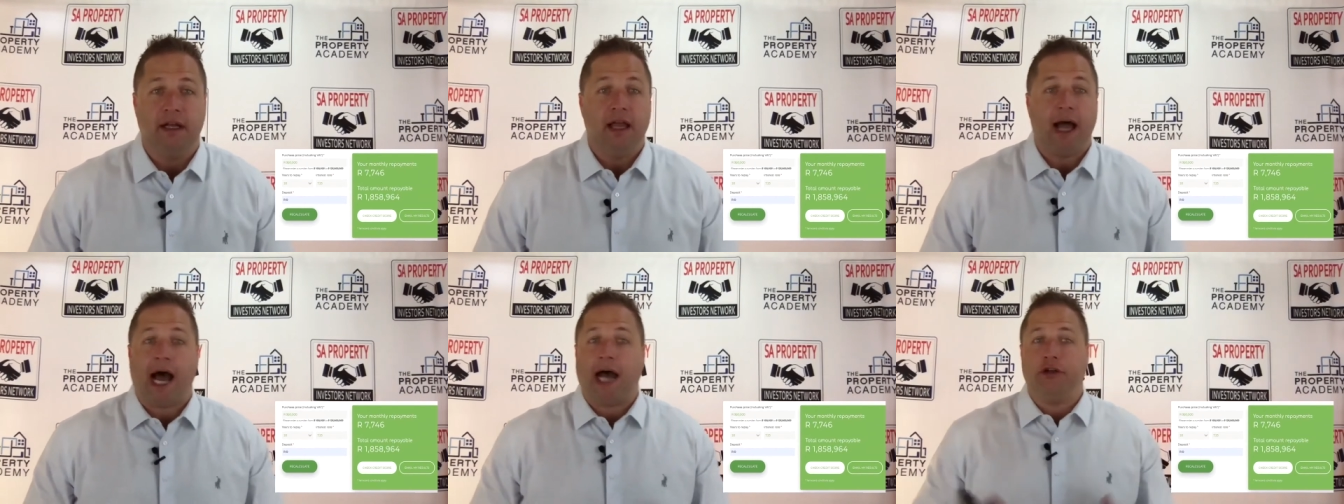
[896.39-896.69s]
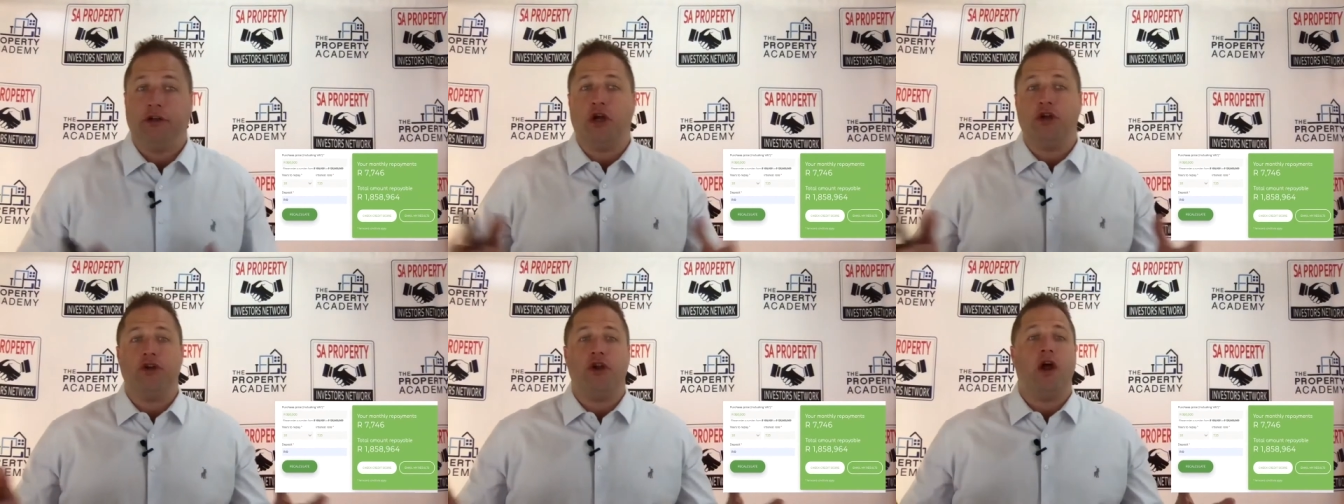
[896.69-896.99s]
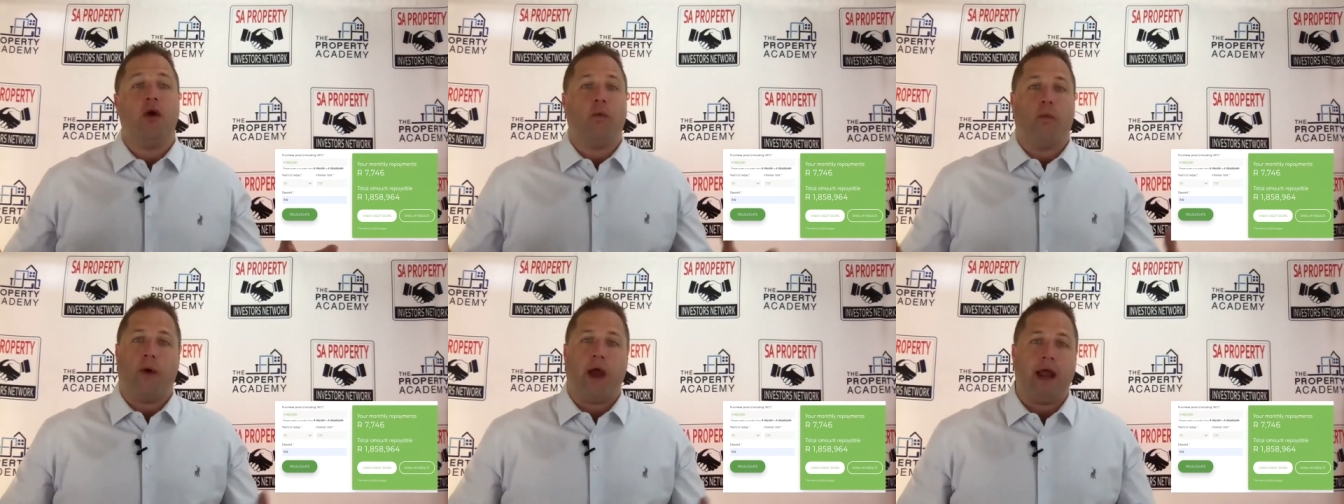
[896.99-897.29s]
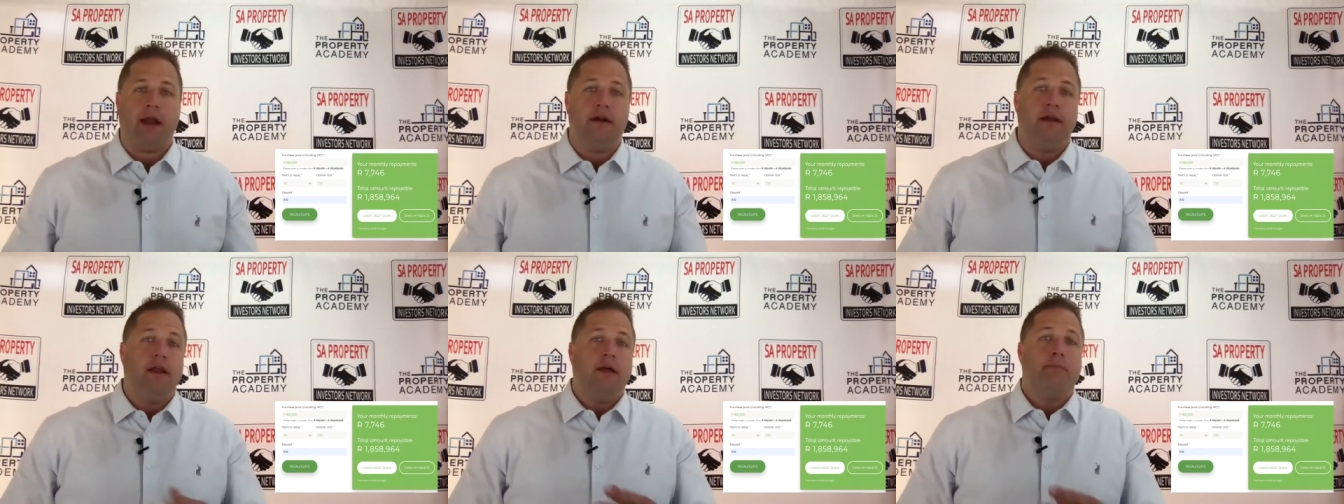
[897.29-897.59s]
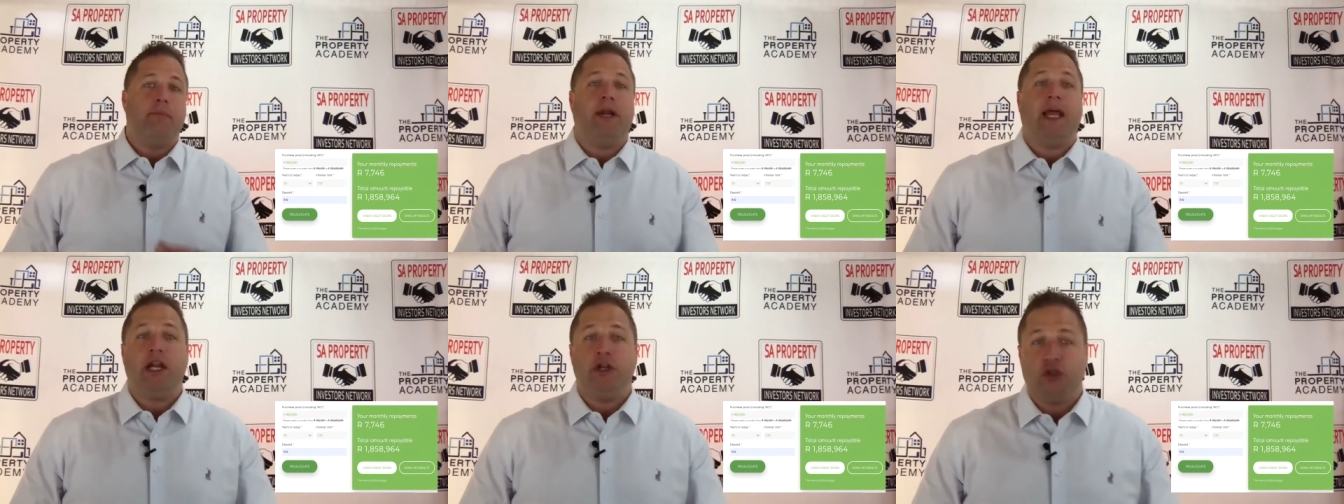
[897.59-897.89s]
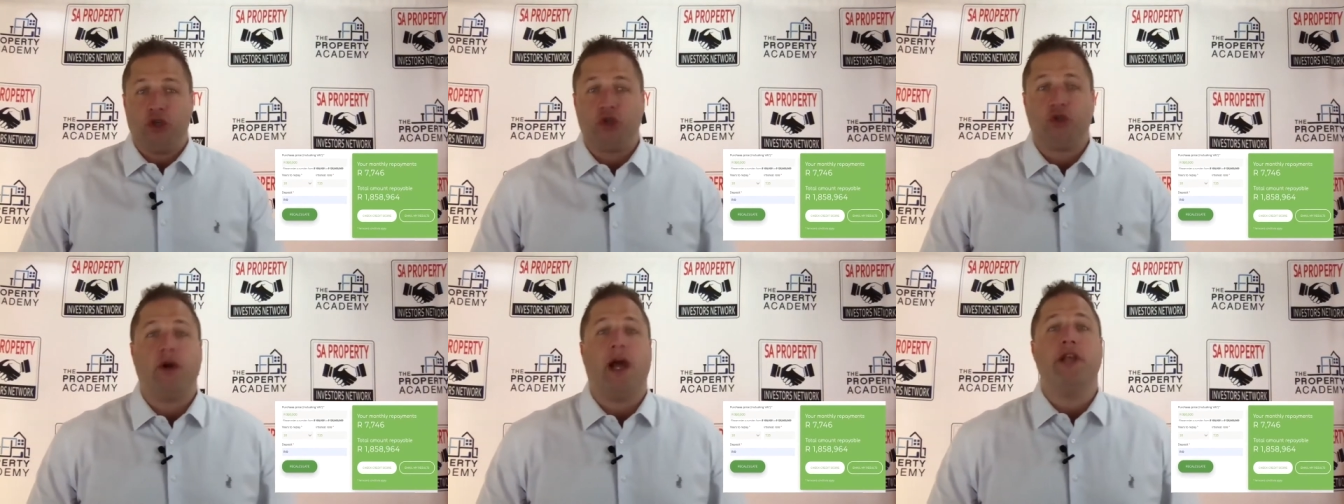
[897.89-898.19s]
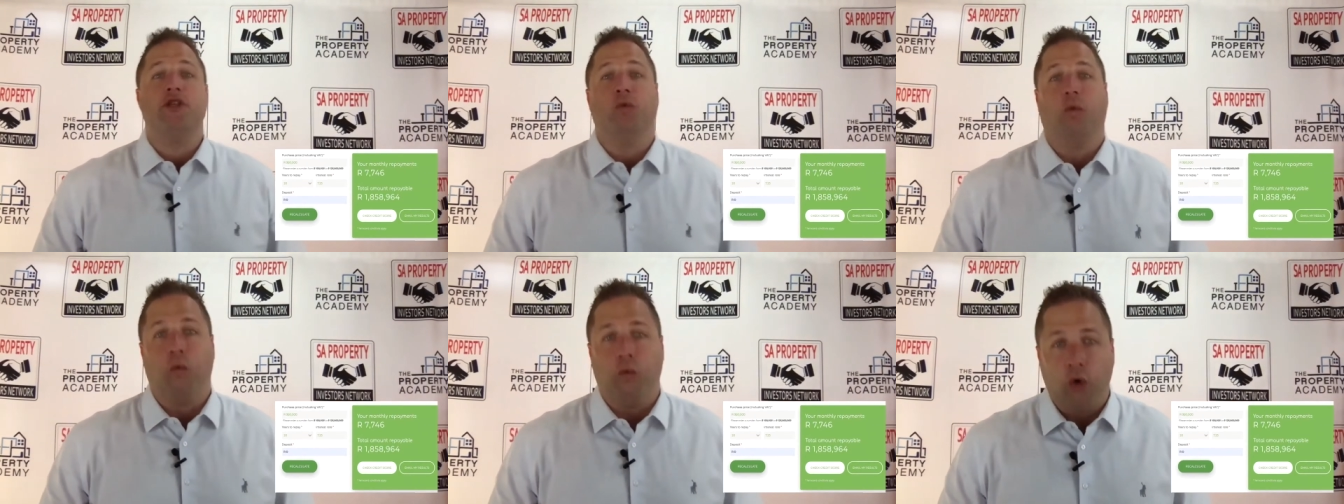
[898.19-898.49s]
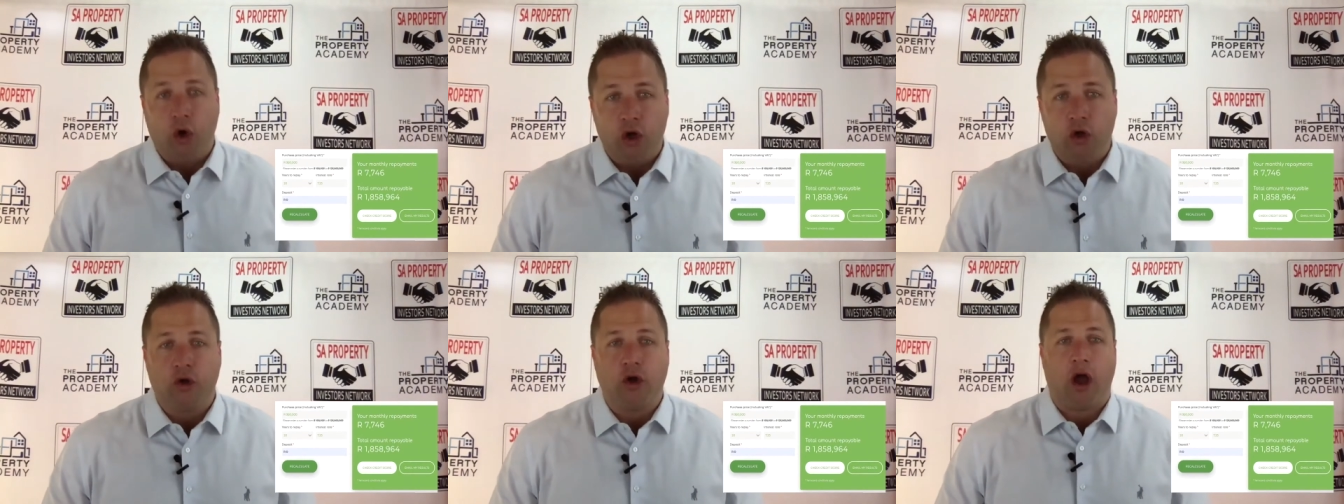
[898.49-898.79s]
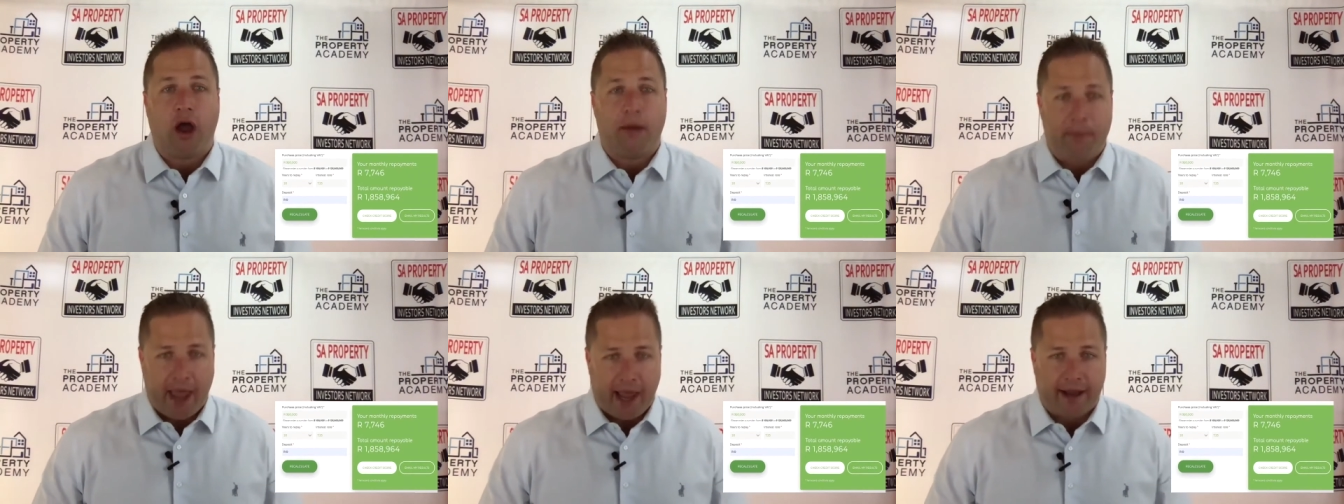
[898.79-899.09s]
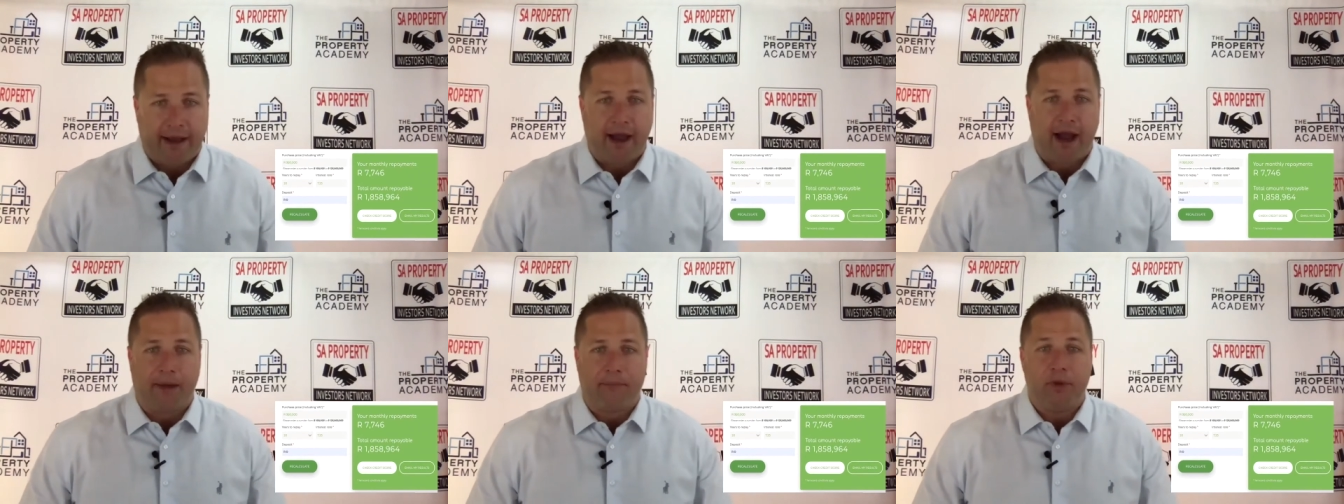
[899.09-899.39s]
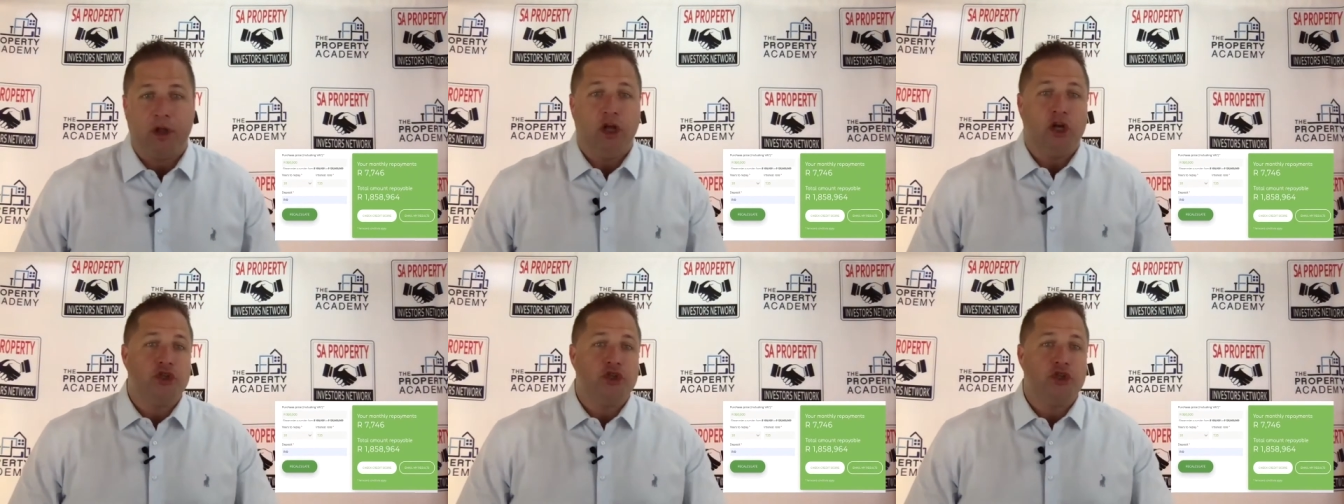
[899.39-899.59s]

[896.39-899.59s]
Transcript: I don't know when, but interest rates will go back up.